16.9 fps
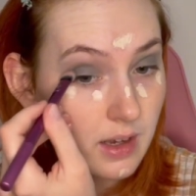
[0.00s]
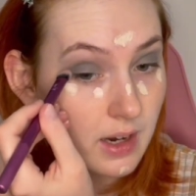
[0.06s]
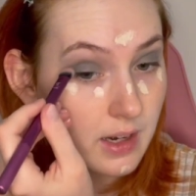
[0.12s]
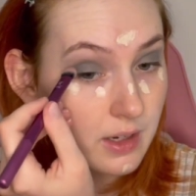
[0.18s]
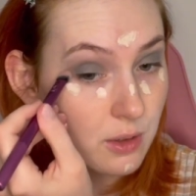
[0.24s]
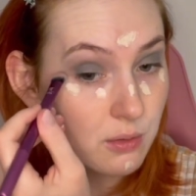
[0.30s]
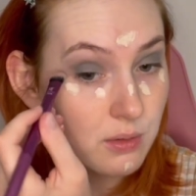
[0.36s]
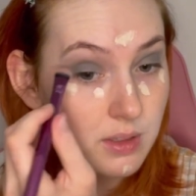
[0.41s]

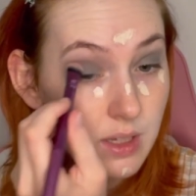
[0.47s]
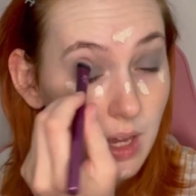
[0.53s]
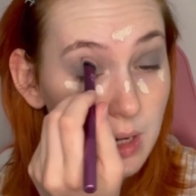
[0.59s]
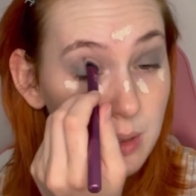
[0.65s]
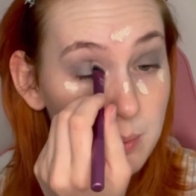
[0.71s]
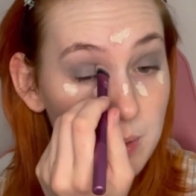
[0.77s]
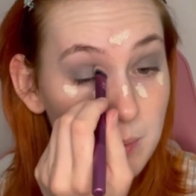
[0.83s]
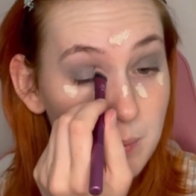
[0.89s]
know a
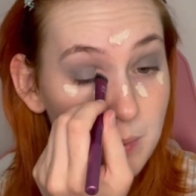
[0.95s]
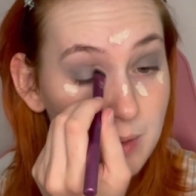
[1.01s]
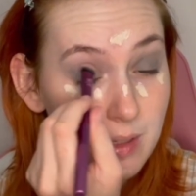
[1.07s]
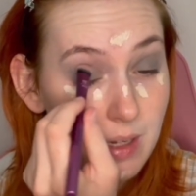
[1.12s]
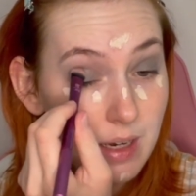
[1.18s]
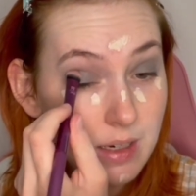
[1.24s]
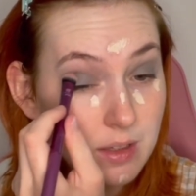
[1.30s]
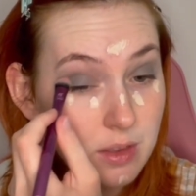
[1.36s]
lot of people
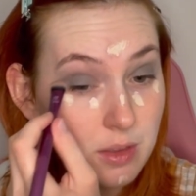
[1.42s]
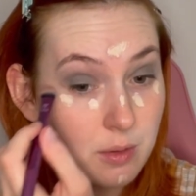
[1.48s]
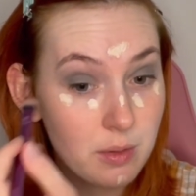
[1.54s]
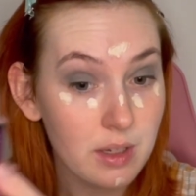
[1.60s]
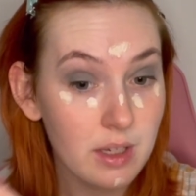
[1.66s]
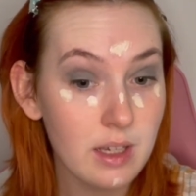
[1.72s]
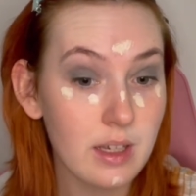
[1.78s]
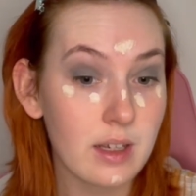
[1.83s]
like
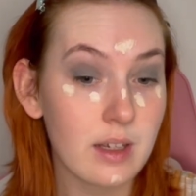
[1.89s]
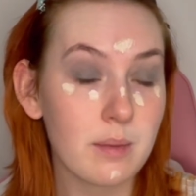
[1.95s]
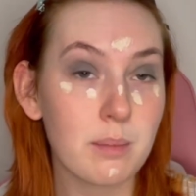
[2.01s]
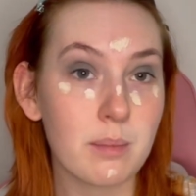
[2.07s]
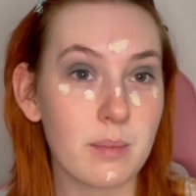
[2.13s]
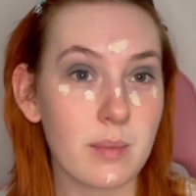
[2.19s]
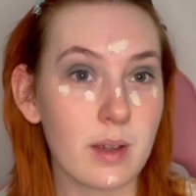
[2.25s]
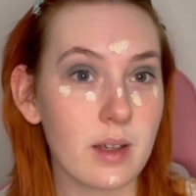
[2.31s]
3
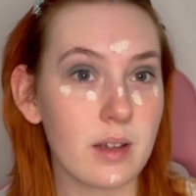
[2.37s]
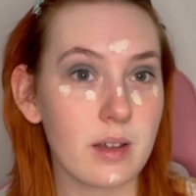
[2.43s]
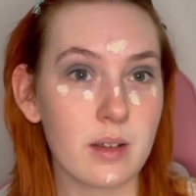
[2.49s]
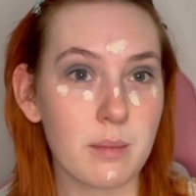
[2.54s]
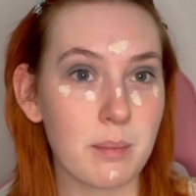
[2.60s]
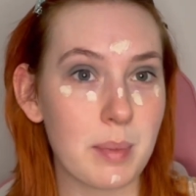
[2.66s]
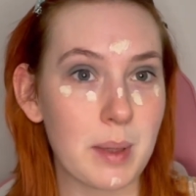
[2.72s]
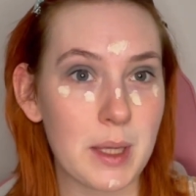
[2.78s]

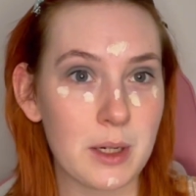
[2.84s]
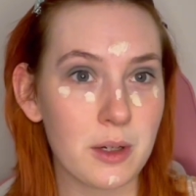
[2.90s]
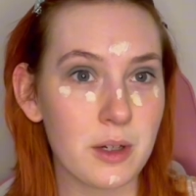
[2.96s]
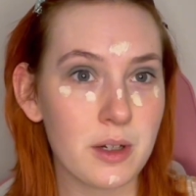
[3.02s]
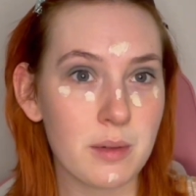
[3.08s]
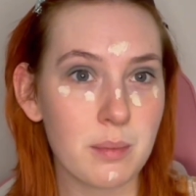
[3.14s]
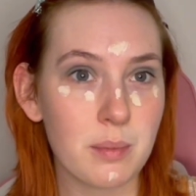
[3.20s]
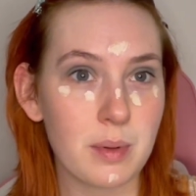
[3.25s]

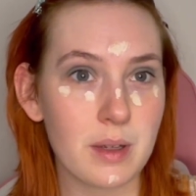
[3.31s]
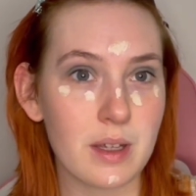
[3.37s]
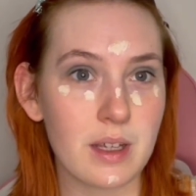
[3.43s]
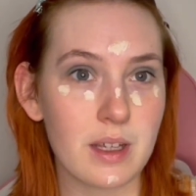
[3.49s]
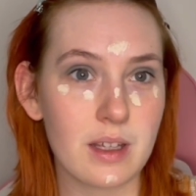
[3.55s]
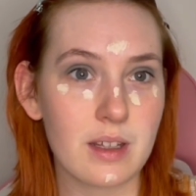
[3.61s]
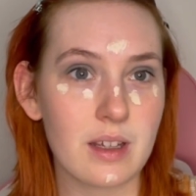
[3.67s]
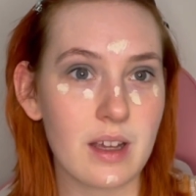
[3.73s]
better,
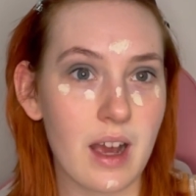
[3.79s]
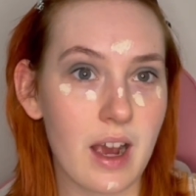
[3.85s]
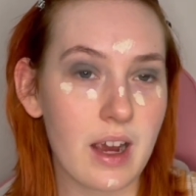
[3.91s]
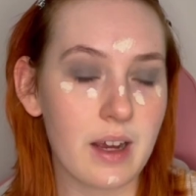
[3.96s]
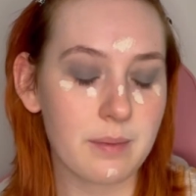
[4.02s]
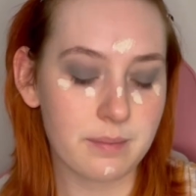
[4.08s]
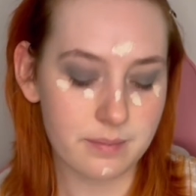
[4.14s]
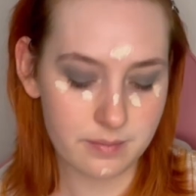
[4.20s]
but
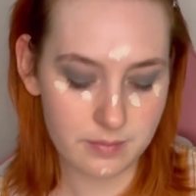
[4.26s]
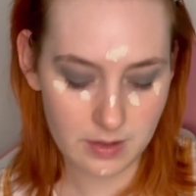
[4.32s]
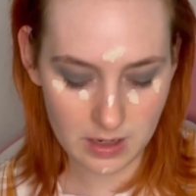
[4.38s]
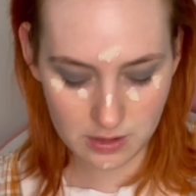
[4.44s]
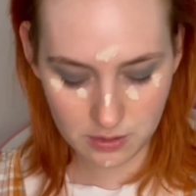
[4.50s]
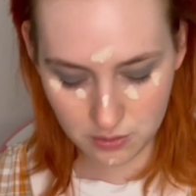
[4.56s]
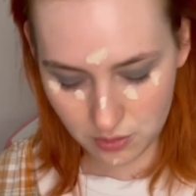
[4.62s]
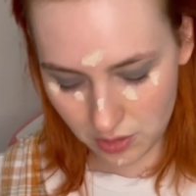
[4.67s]

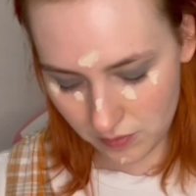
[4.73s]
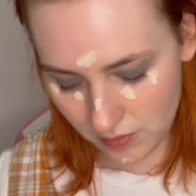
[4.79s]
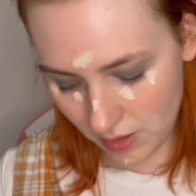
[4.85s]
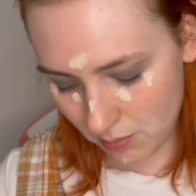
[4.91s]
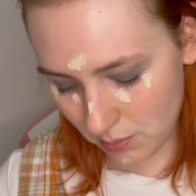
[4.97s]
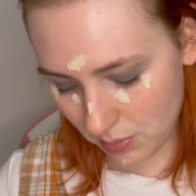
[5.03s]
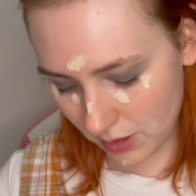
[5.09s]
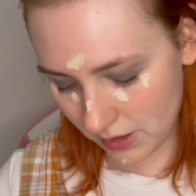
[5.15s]
I don't know if
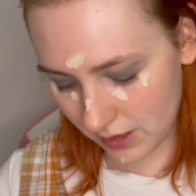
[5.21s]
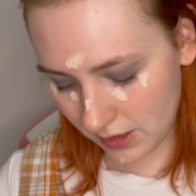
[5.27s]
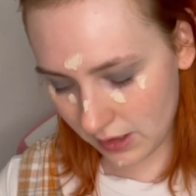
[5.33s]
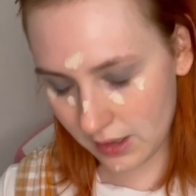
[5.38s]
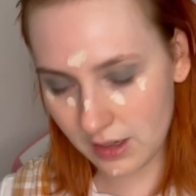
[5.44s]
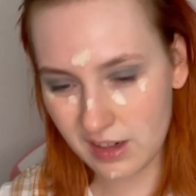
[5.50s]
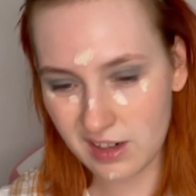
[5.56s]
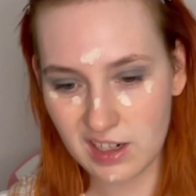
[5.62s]
I'll buy
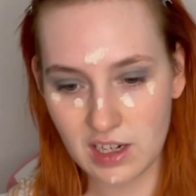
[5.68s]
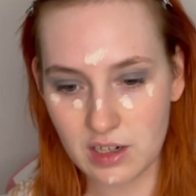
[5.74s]
it.